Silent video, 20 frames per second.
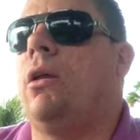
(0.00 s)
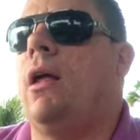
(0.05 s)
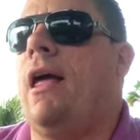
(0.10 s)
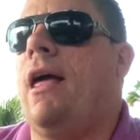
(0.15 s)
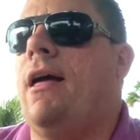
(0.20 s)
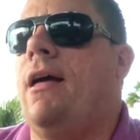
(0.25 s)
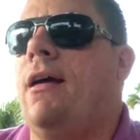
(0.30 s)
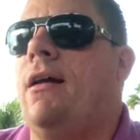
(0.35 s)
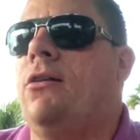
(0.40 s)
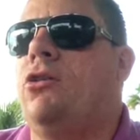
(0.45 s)

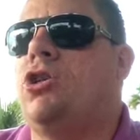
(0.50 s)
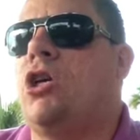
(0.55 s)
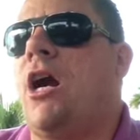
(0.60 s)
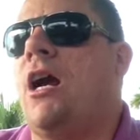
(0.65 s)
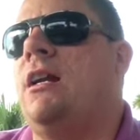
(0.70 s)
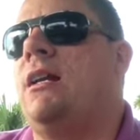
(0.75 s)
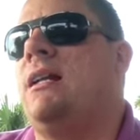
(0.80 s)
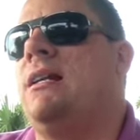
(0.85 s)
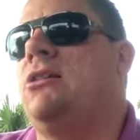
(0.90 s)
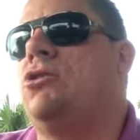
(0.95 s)
had
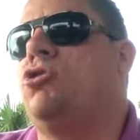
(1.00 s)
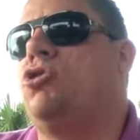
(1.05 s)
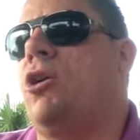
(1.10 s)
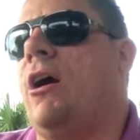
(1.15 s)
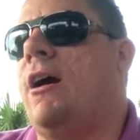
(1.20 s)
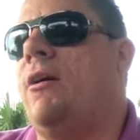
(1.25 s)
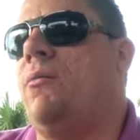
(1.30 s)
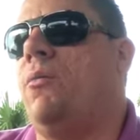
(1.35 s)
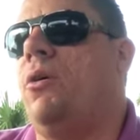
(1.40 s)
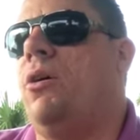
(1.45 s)
Chinese
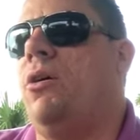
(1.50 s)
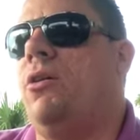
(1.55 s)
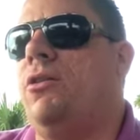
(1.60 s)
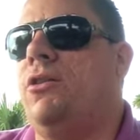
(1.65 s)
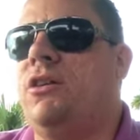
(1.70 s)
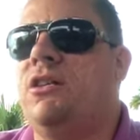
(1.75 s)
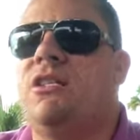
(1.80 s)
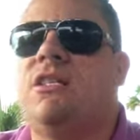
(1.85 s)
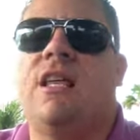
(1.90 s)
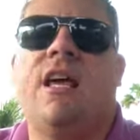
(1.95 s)
drywall,
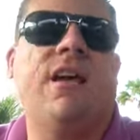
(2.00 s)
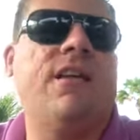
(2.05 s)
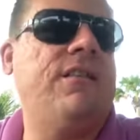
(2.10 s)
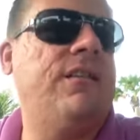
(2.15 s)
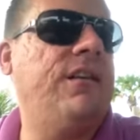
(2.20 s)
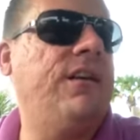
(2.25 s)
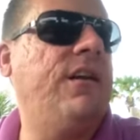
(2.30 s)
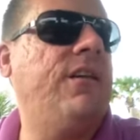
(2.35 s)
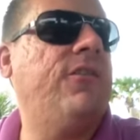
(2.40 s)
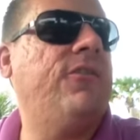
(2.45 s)
this, that, and
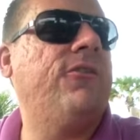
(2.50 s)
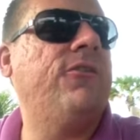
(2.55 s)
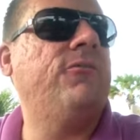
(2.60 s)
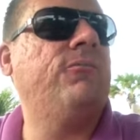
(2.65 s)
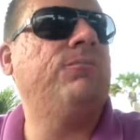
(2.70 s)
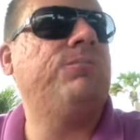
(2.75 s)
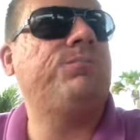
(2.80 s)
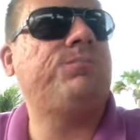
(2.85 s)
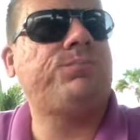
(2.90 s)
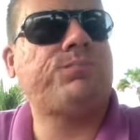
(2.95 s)
the other.
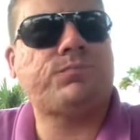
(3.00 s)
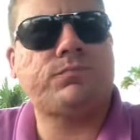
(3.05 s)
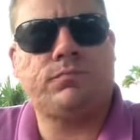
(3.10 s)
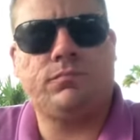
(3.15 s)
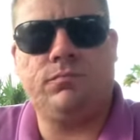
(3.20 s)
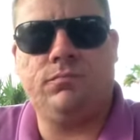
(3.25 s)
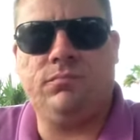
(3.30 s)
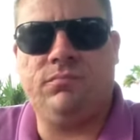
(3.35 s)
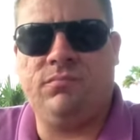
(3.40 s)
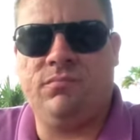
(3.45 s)

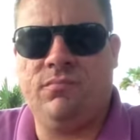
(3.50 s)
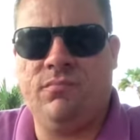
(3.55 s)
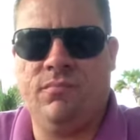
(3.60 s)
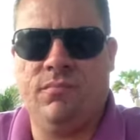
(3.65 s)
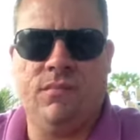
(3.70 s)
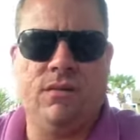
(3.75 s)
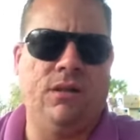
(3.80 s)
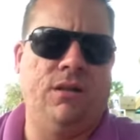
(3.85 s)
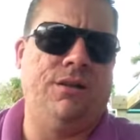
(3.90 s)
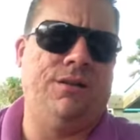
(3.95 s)

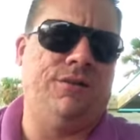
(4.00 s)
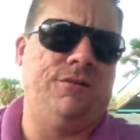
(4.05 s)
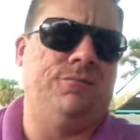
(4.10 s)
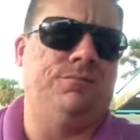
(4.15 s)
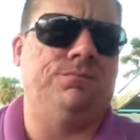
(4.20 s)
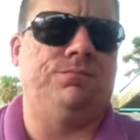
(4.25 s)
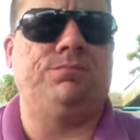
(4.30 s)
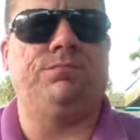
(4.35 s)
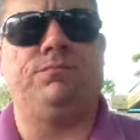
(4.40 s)
The